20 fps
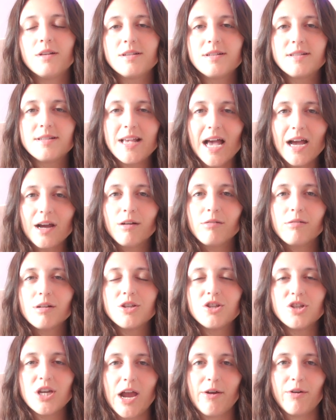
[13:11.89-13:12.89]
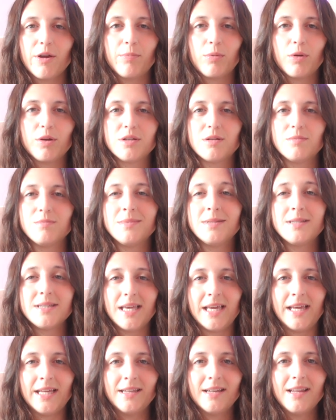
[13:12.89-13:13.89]
Sakura cherry blossom
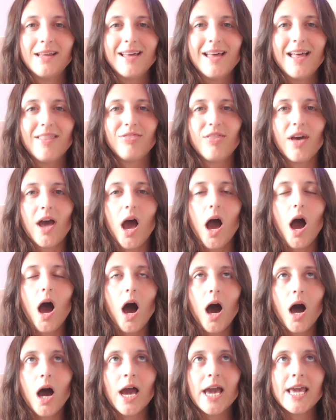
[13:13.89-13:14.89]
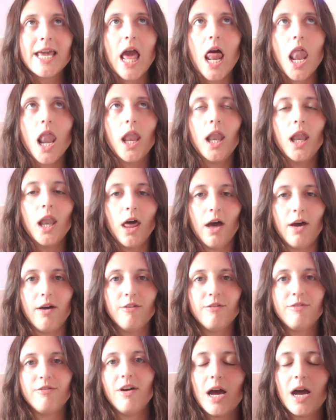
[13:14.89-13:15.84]
scene that I love.